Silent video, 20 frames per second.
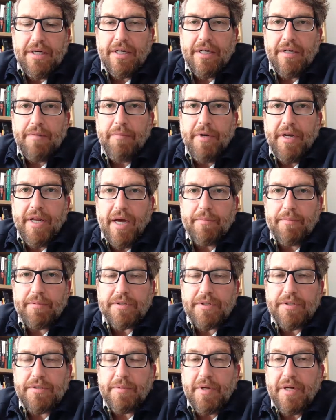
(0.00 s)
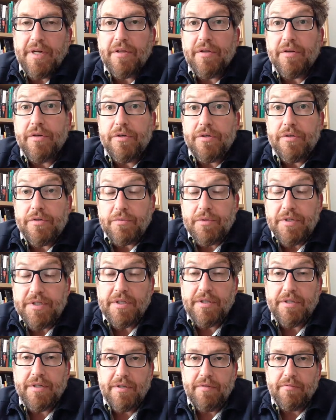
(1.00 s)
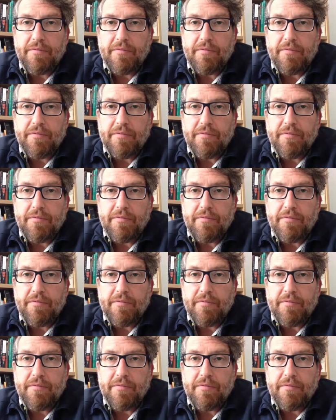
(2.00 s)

Minneapolis has been in the news recently.